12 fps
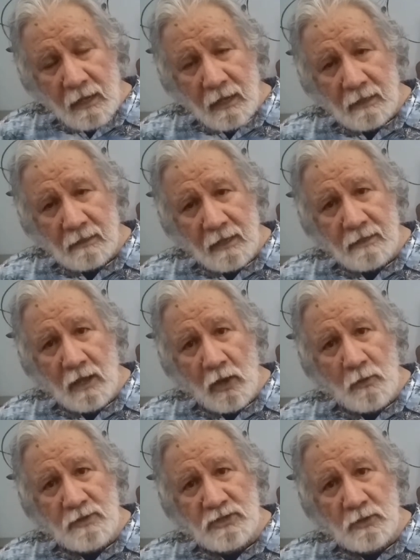And like
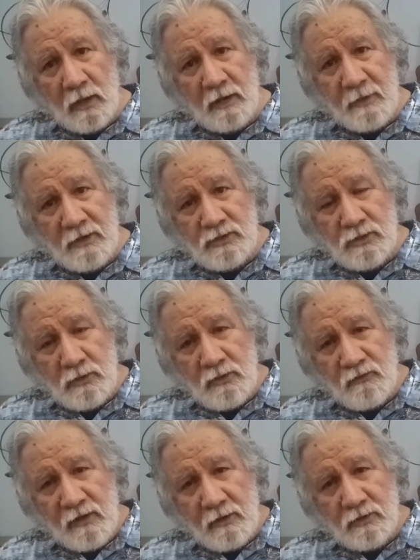always, you want to make sure
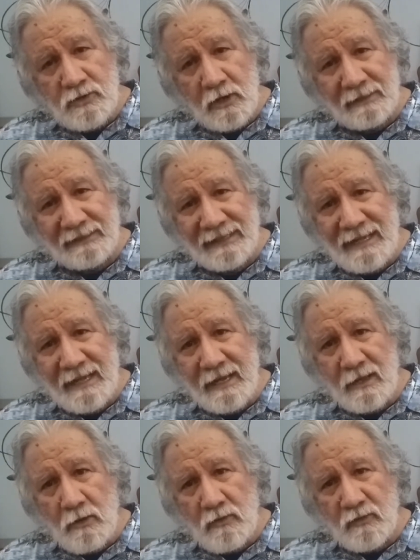your fingers aren't
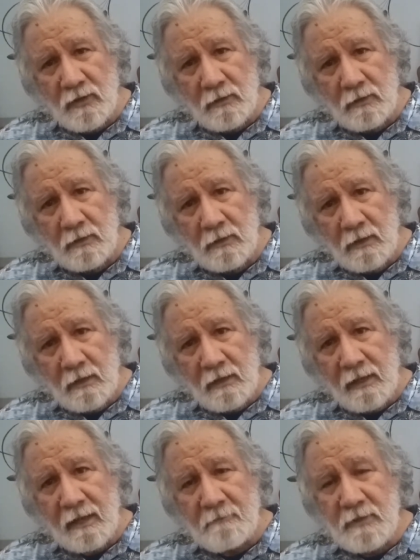leaning over
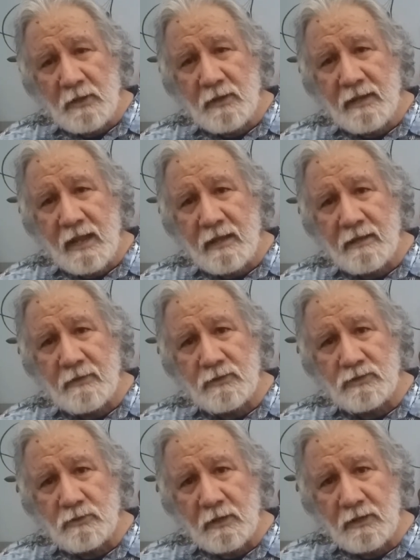and muting any of the
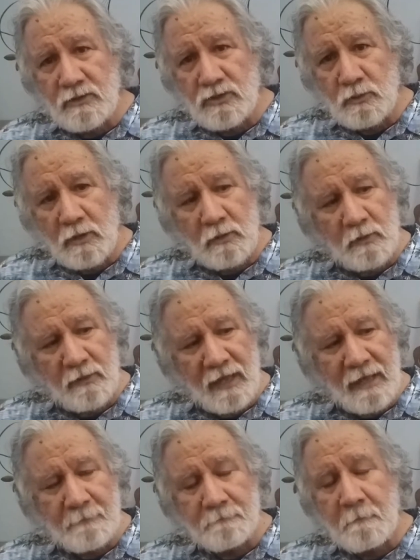strings. You work with
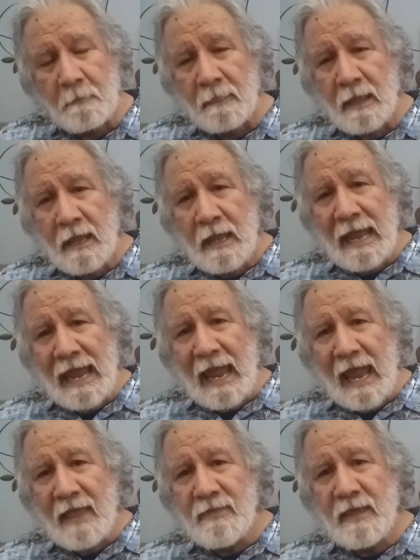that.
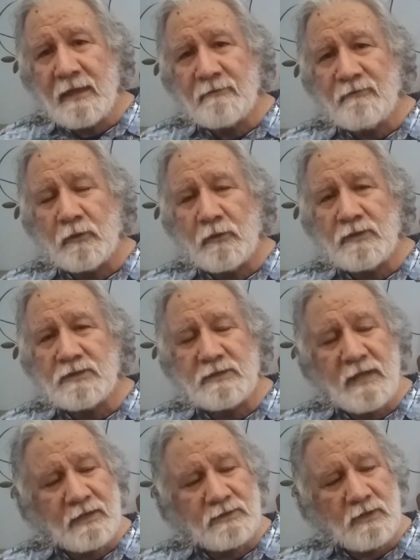And then for this
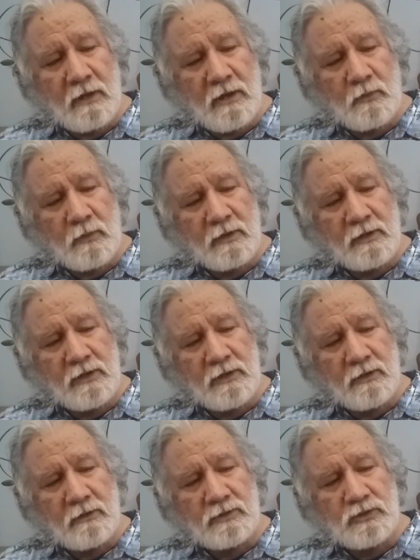next song, we're
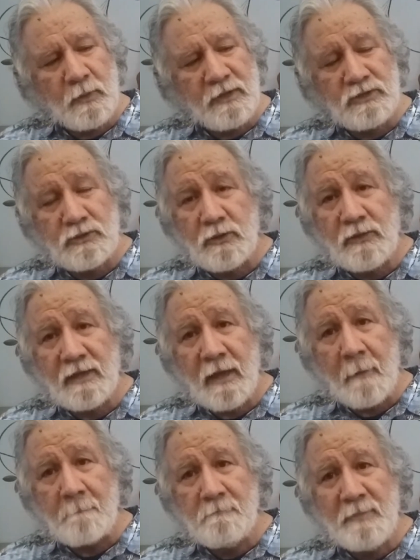going to switch to
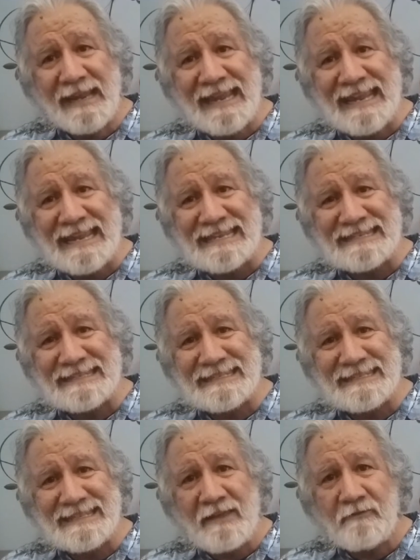the
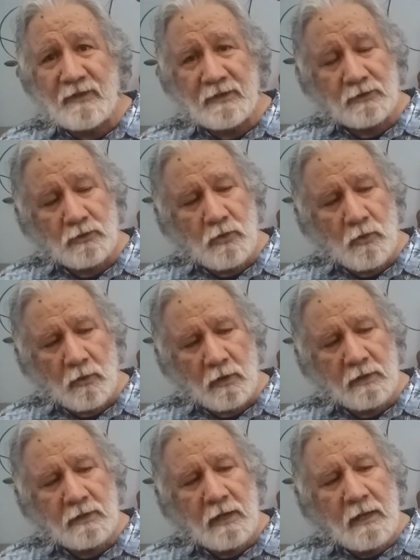B7
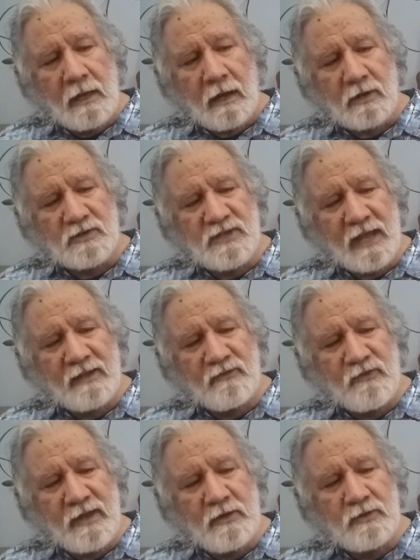chord. Our
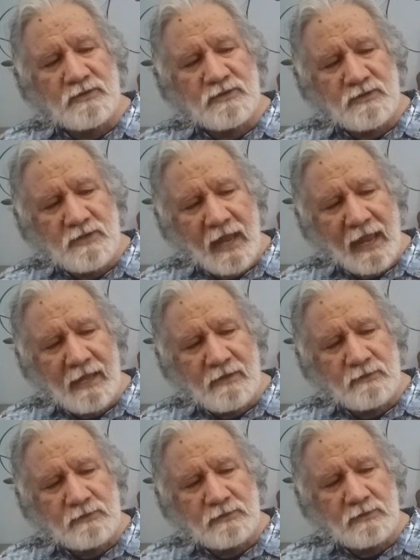second finger
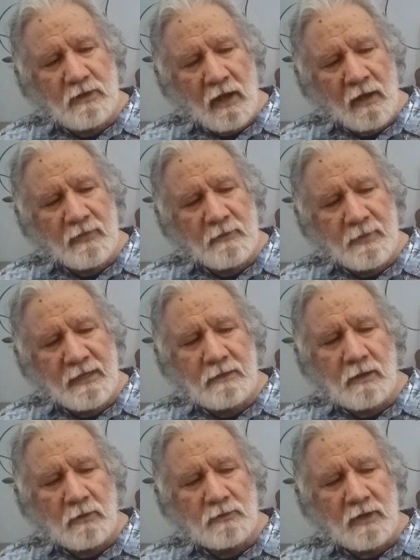stays on the B
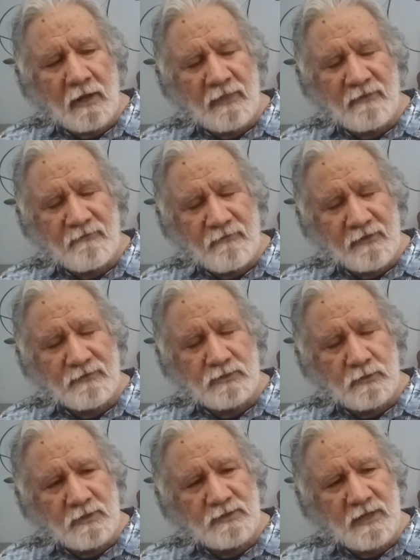note on the 5th
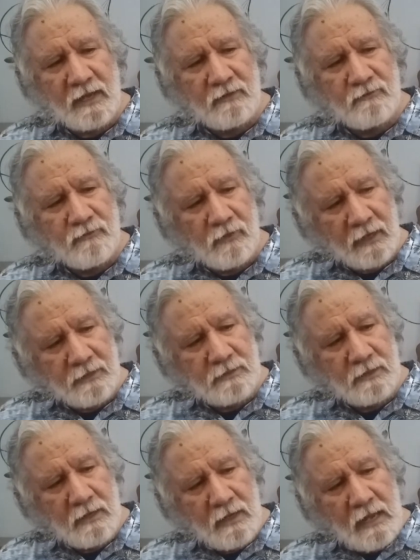string 2nd fret.
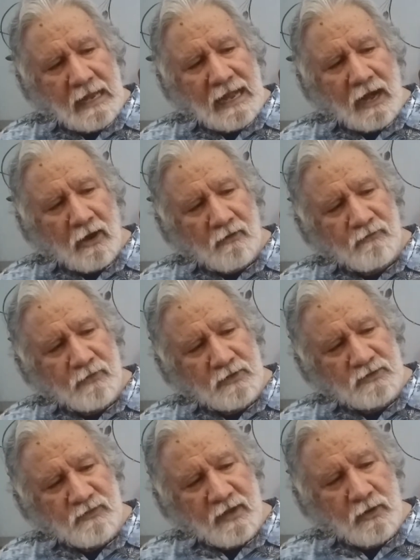Our
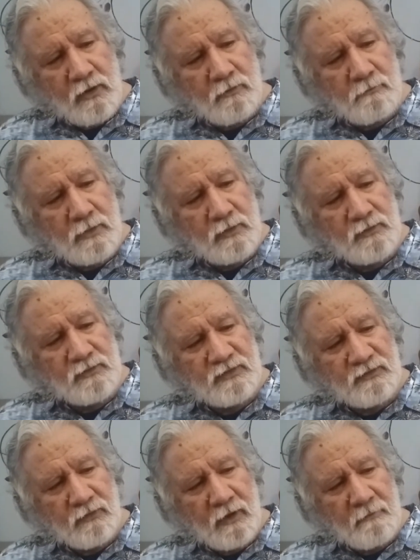first finger moves
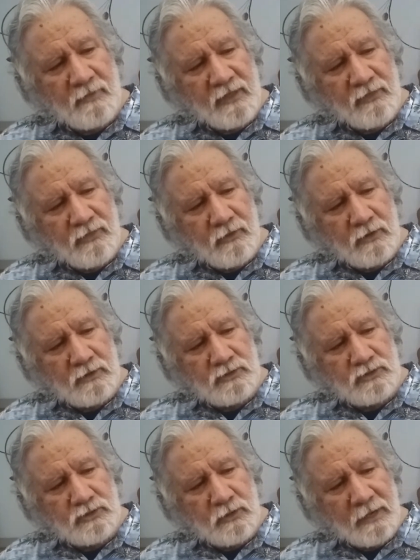from the 3rd
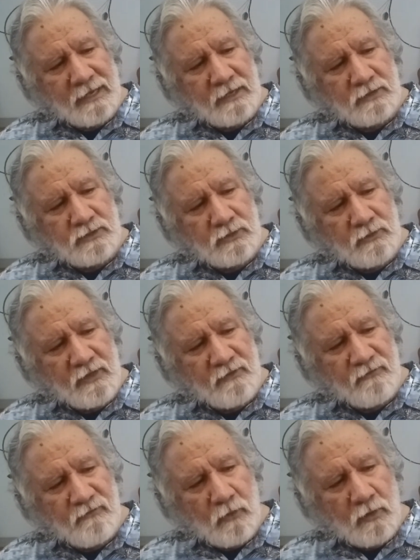string to the
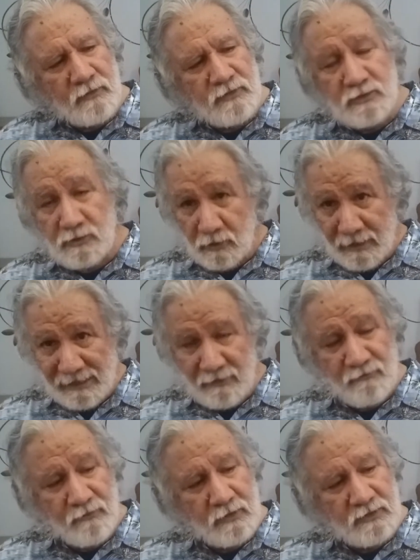4th string
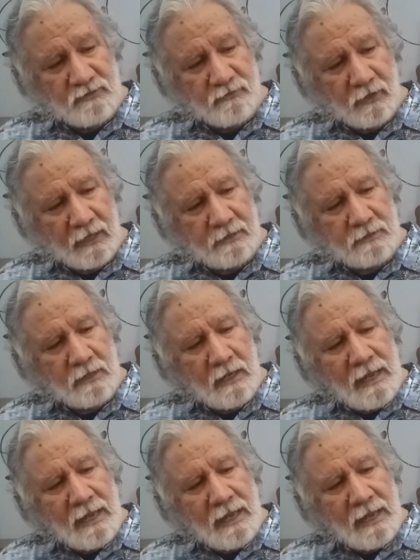1st fret.